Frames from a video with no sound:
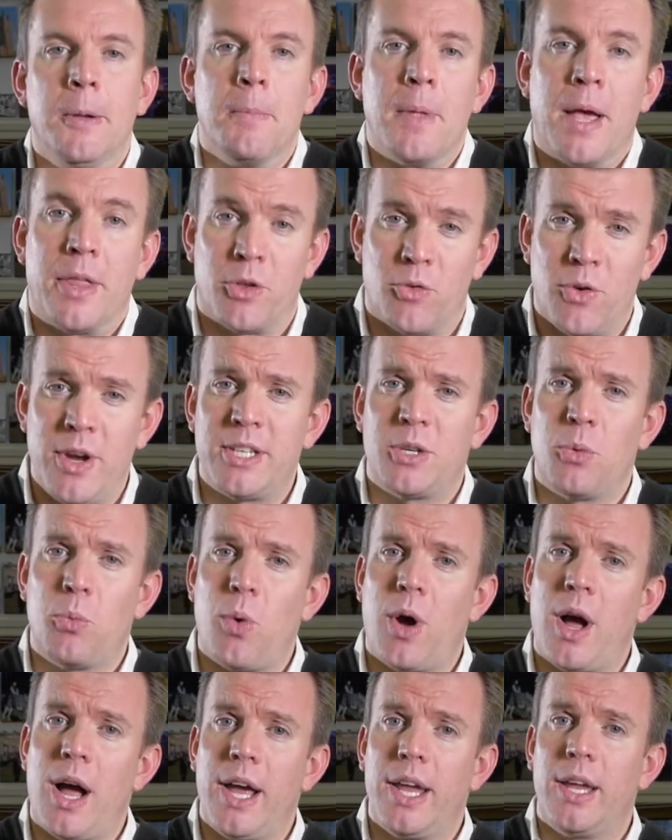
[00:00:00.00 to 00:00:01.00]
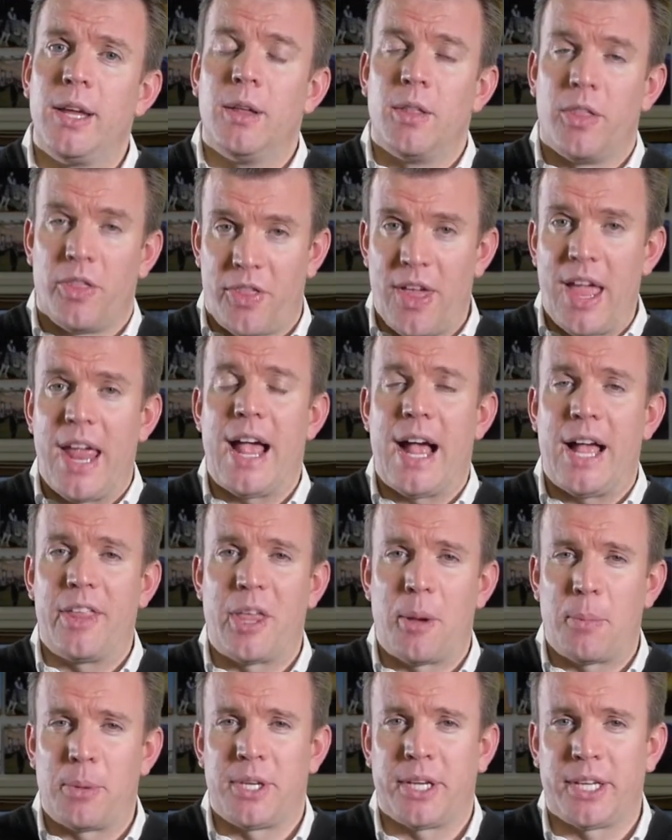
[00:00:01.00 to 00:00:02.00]
And the reason why they had
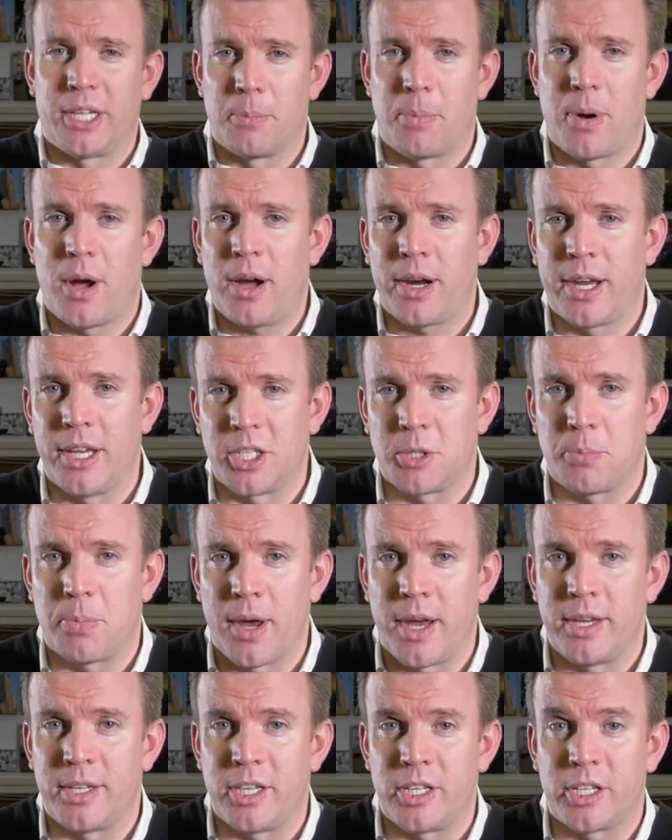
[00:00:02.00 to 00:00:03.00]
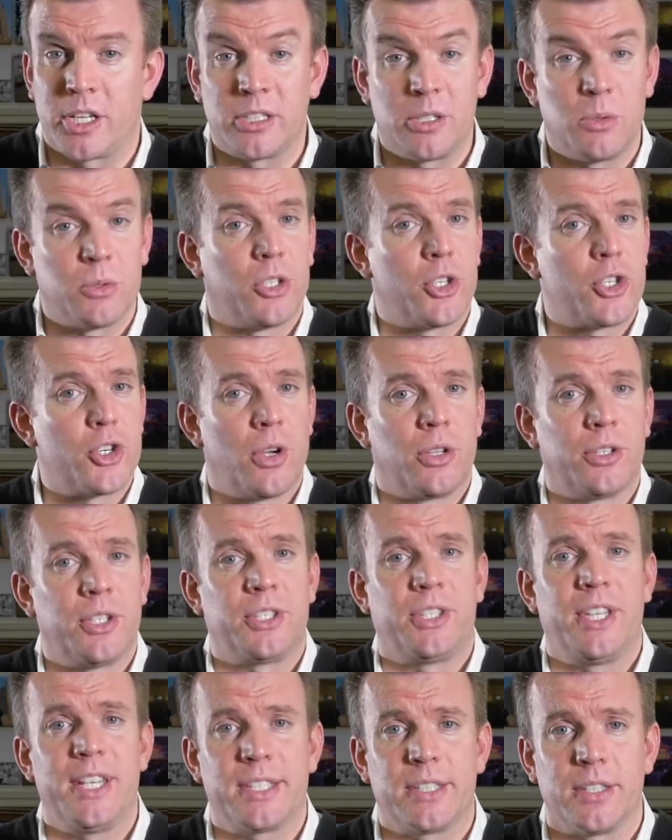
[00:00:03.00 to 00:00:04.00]
that particular parking space is because it was the shortest
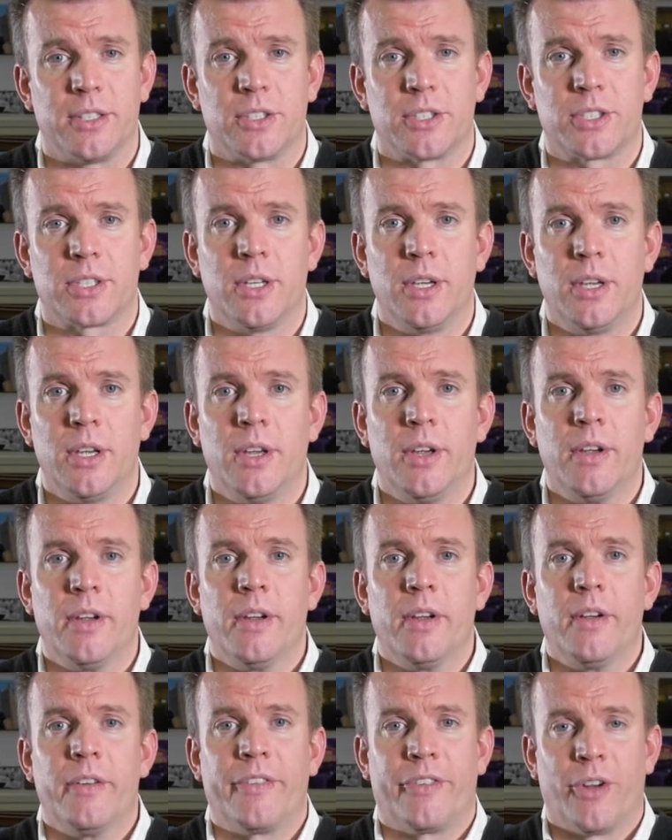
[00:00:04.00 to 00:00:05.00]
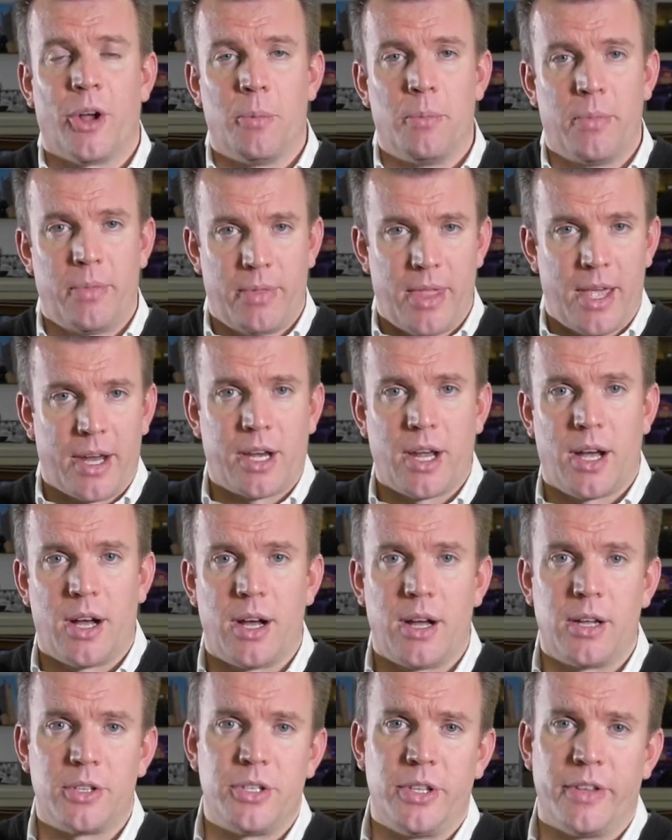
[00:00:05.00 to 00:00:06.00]
distance from their
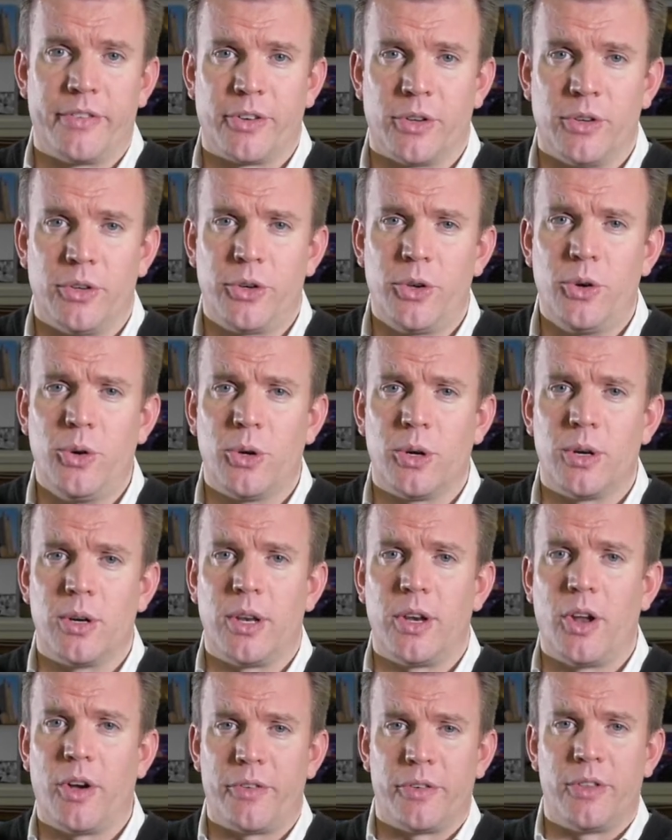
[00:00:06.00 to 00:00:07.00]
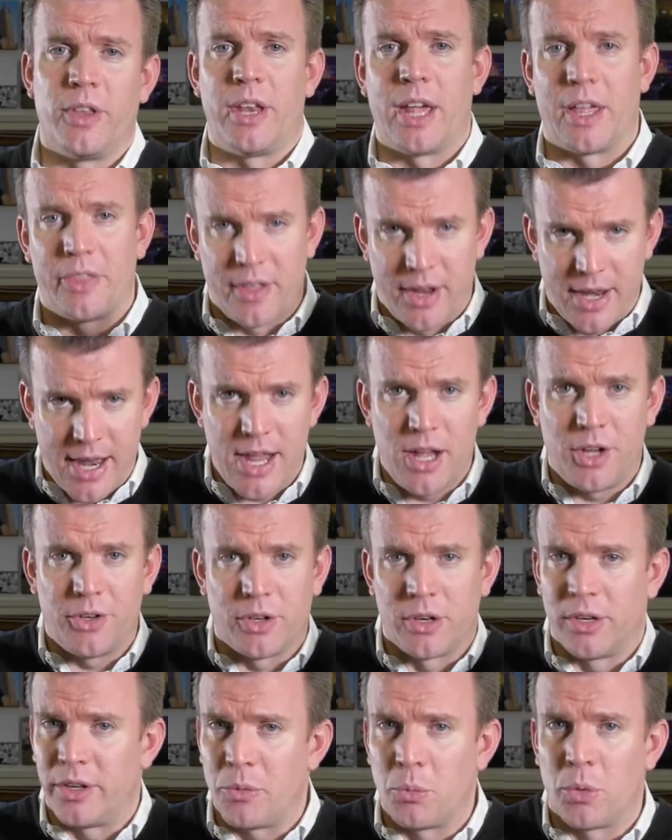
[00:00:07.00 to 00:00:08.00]
car to the front door, and often they'd had their hair done
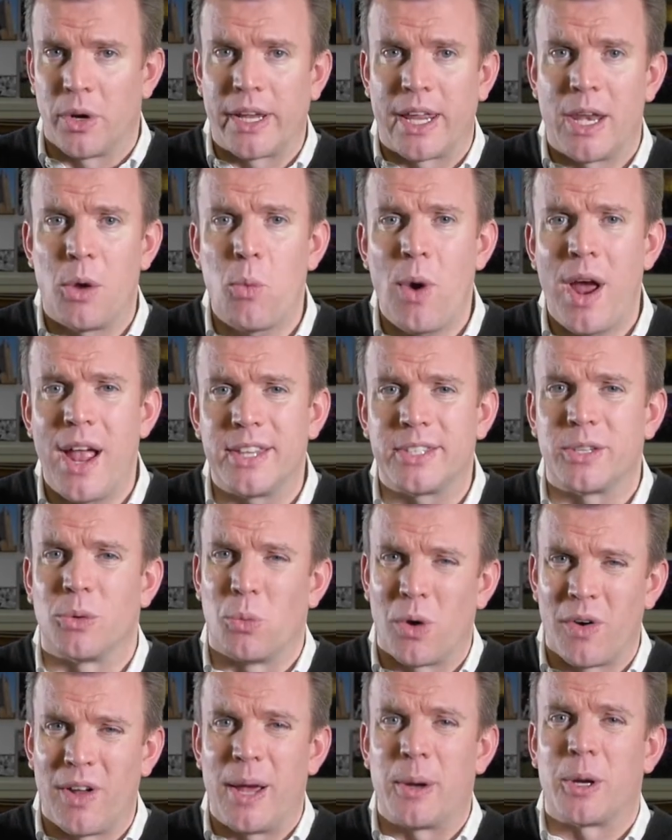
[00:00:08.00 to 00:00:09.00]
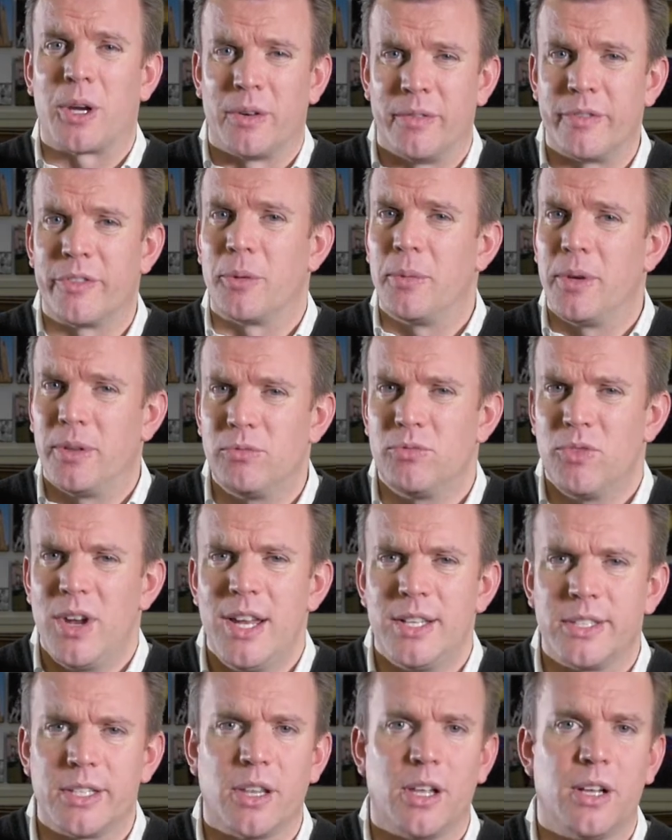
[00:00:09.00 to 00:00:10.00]
and didn't want to get it wet, and where I come from it
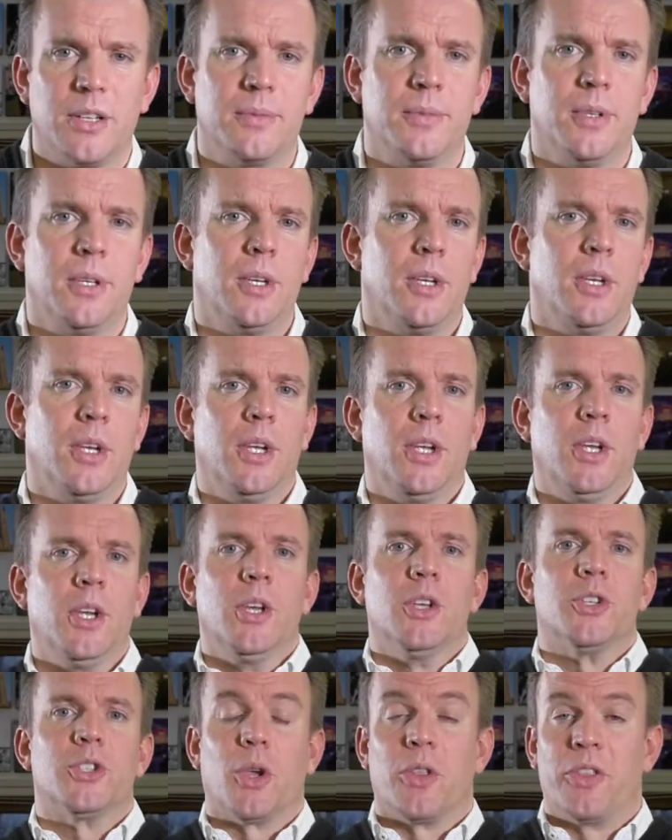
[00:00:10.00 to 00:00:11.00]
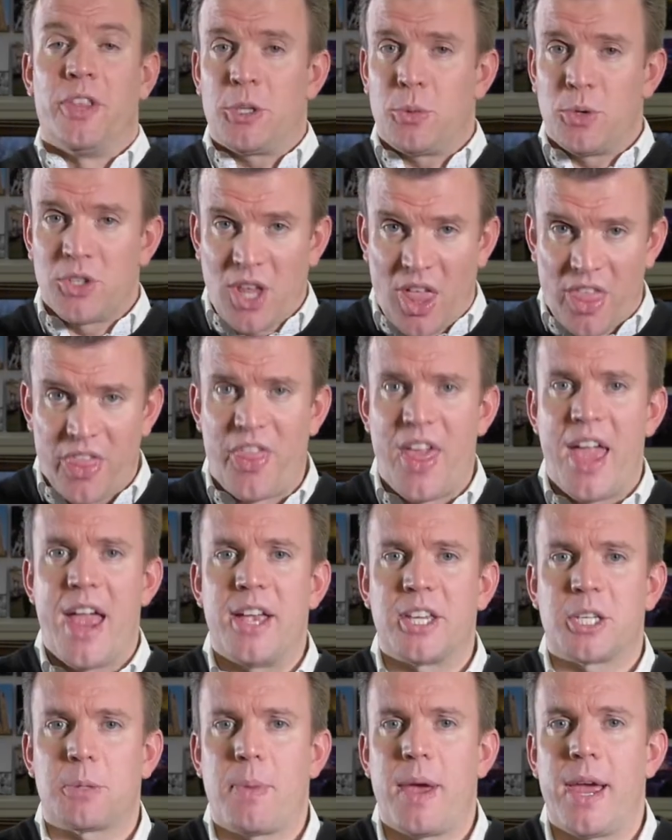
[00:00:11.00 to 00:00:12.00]
rains a lot. So this was their
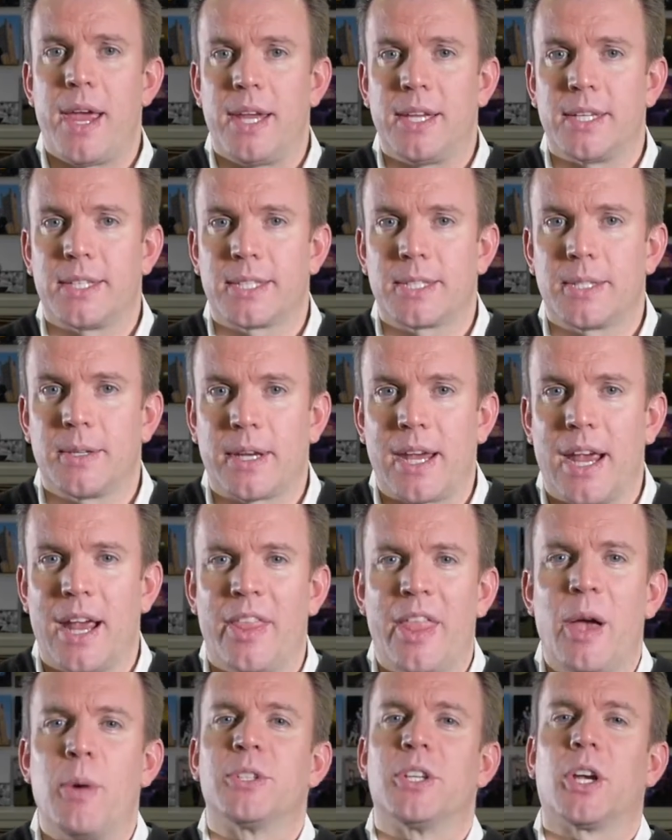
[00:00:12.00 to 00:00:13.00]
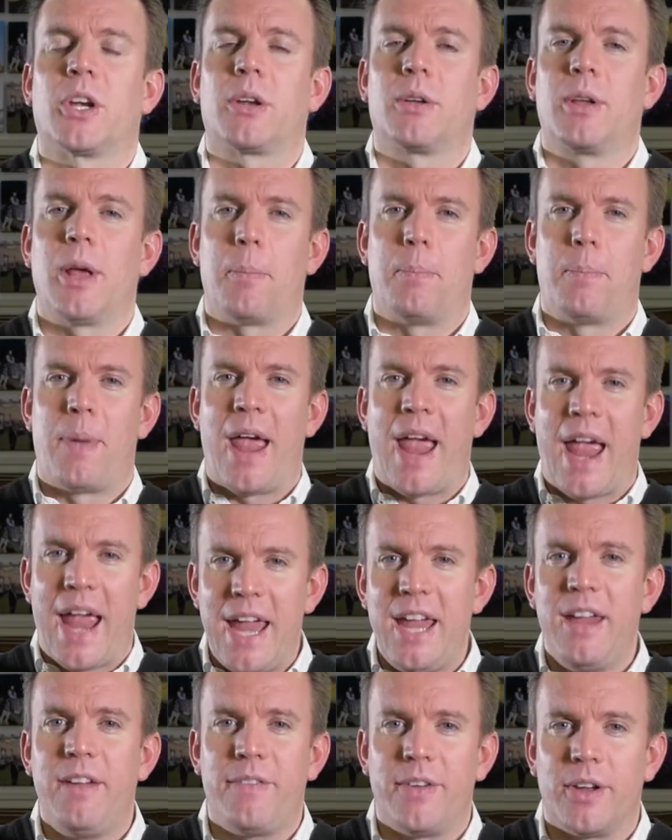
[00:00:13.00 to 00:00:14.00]
space, okay, and that was a
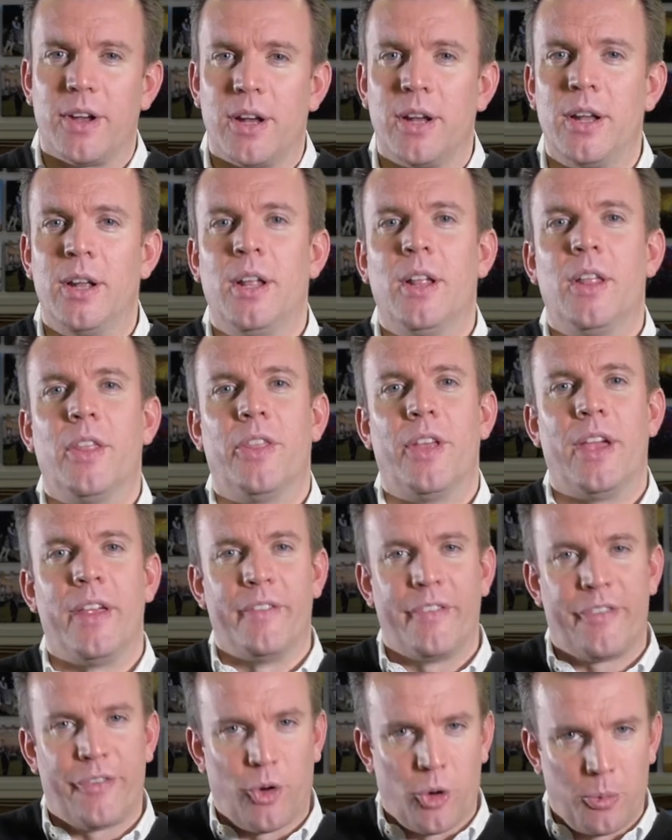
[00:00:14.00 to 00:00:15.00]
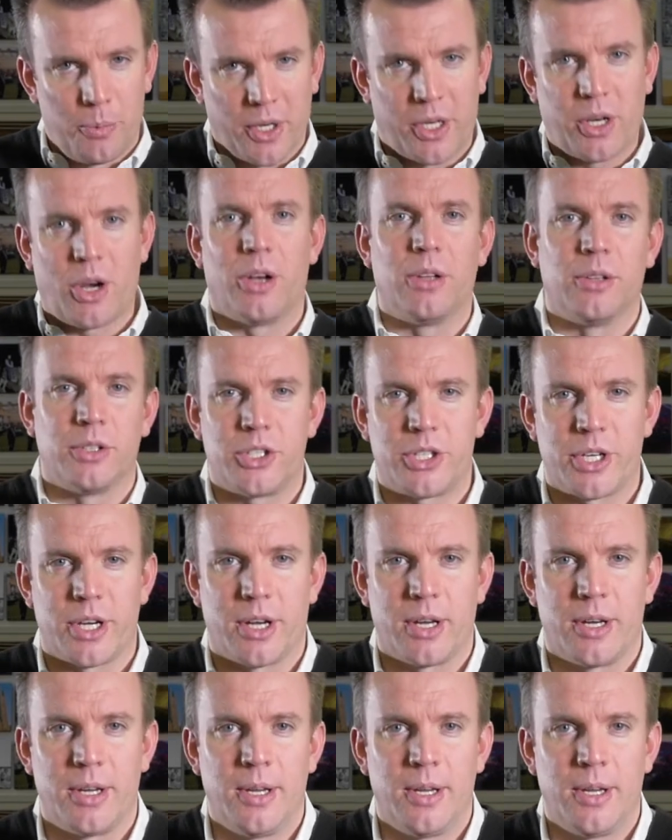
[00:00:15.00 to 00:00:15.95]
behaviour that informed a culture.